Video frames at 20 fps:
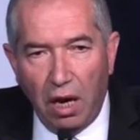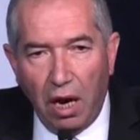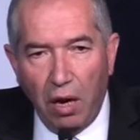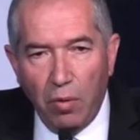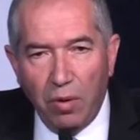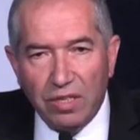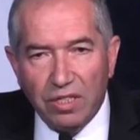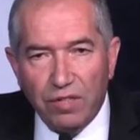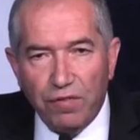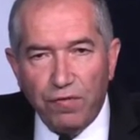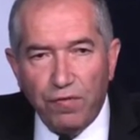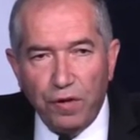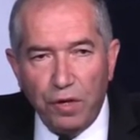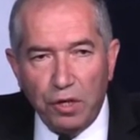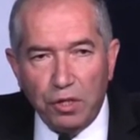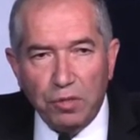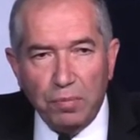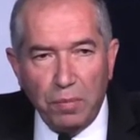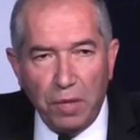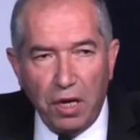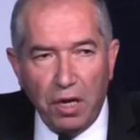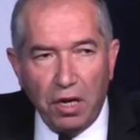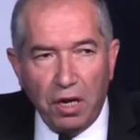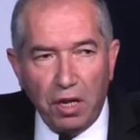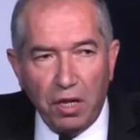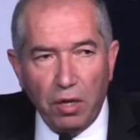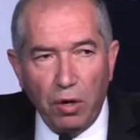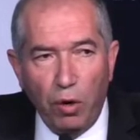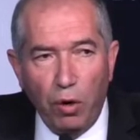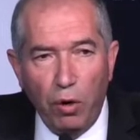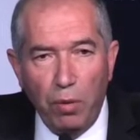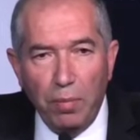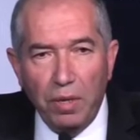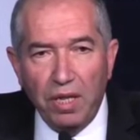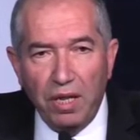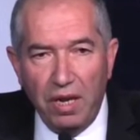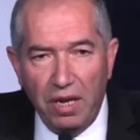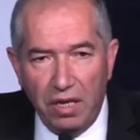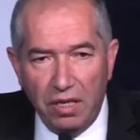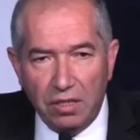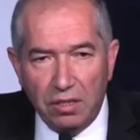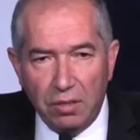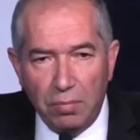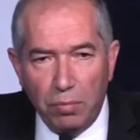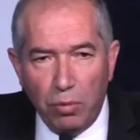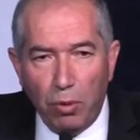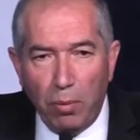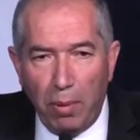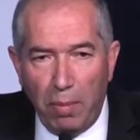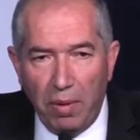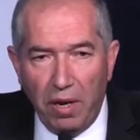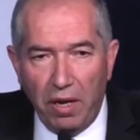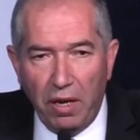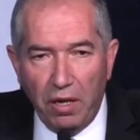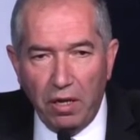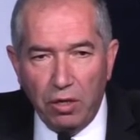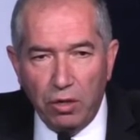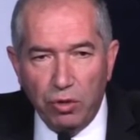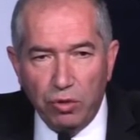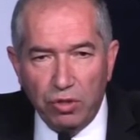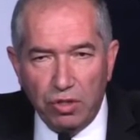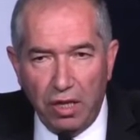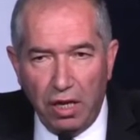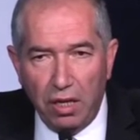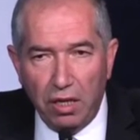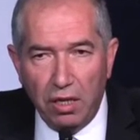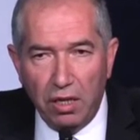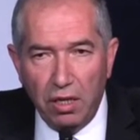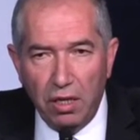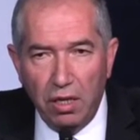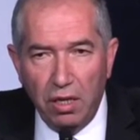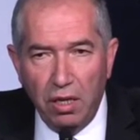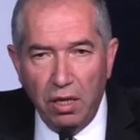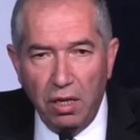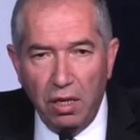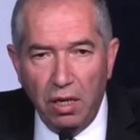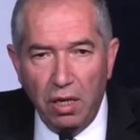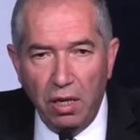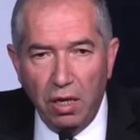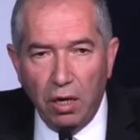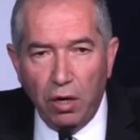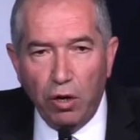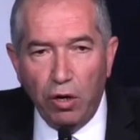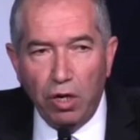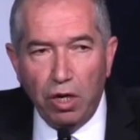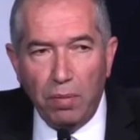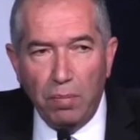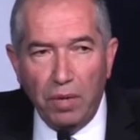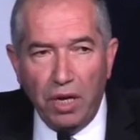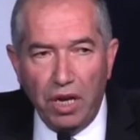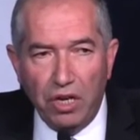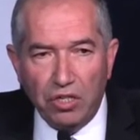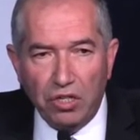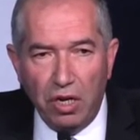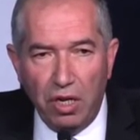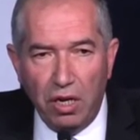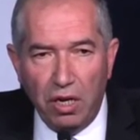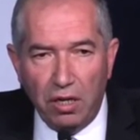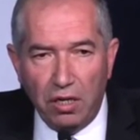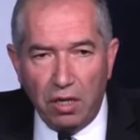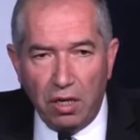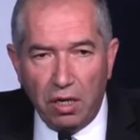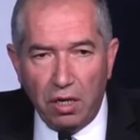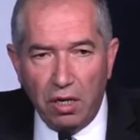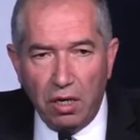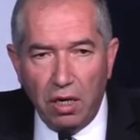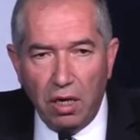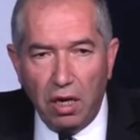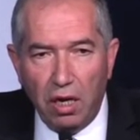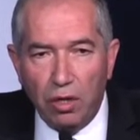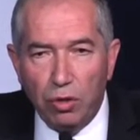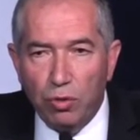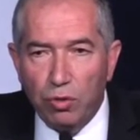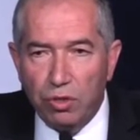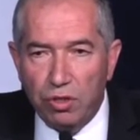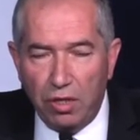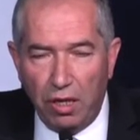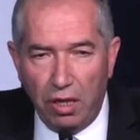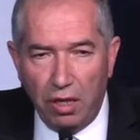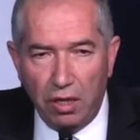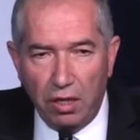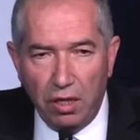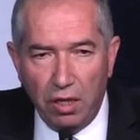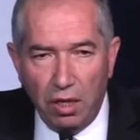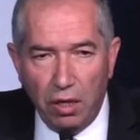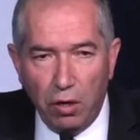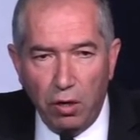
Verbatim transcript: I was the first mayor in the whole Middle East, probably, to send condemnation letter and to send